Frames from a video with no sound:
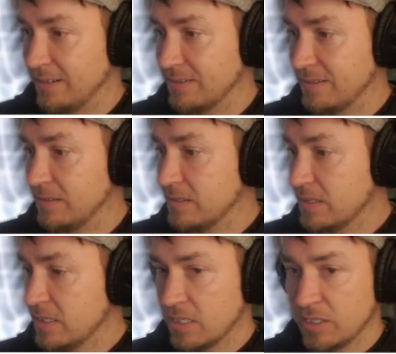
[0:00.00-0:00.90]

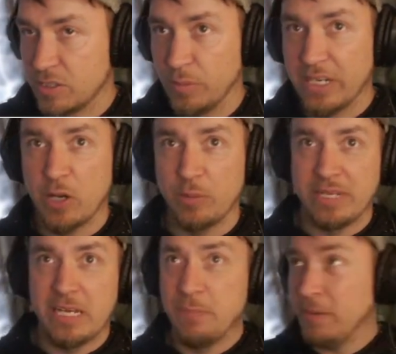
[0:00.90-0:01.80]
Excellent. So we're gonna go
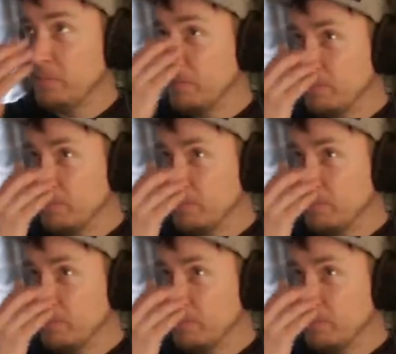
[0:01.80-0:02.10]
with Keeper.